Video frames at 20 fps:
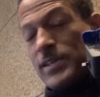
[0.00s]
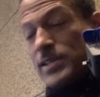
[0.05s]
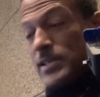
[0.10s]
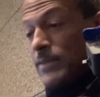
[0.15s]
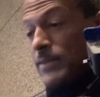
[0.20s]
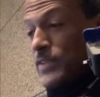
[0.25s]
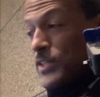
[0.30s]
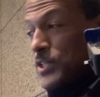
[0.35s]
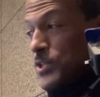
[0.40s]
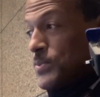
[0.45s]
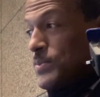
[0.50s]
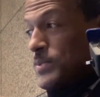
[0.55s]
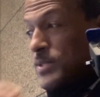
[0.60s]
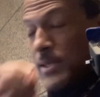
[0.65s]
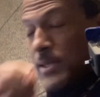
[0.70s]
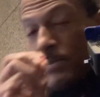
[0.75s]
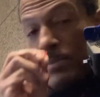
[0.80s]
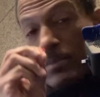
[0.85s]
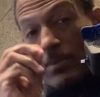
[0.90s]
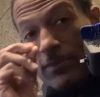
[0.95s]
of the
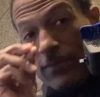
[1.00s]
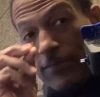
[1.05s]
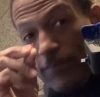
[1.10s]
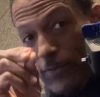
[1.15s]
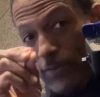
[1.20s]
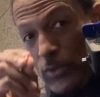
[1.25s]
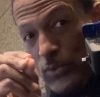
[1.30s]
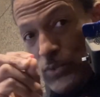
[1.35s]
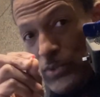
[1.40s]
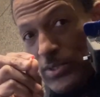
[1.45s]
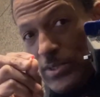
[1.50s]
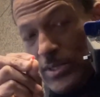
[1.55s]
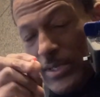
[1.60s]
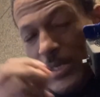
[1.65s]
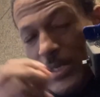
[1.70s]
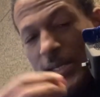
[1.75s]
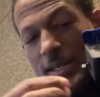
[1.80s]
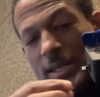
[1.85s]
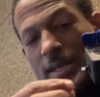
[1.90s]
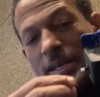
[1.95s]
Q-tip first
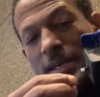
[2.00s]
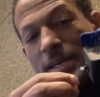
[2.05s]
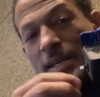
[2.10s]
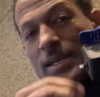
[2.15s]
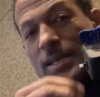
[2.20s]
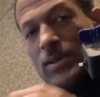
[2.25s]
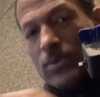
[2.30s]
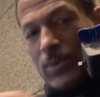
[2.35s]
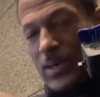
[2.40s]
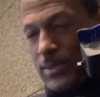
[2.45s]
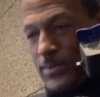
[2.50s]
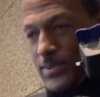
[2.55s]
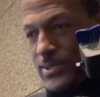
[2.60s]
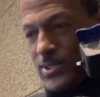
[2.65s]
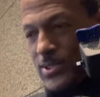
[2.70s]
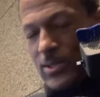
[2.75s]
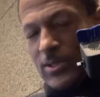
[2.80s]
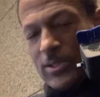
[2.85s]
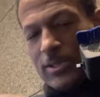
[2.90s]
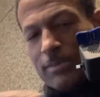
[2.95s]
while it was still on the